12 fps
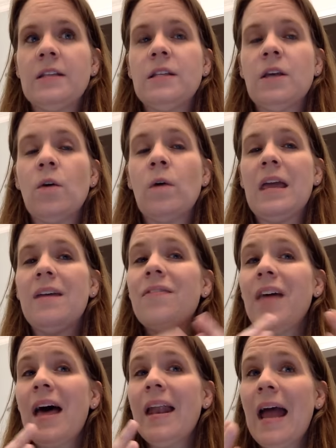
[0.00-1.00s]
So if
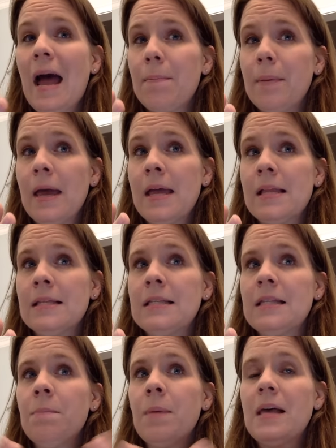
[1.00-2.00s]
that happens,
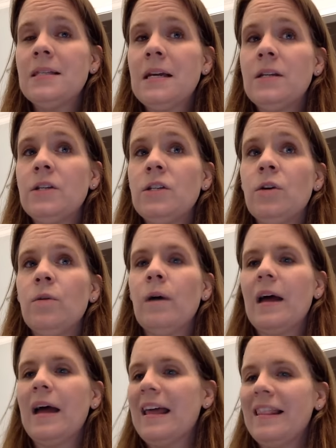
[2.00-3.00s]
the best thing to do,
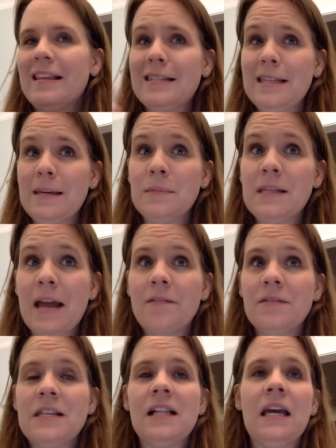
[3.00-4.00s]
and this seems kind of
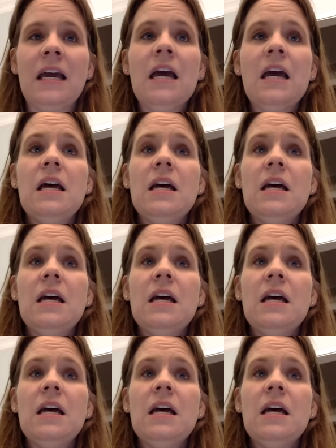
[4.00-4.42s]
silly,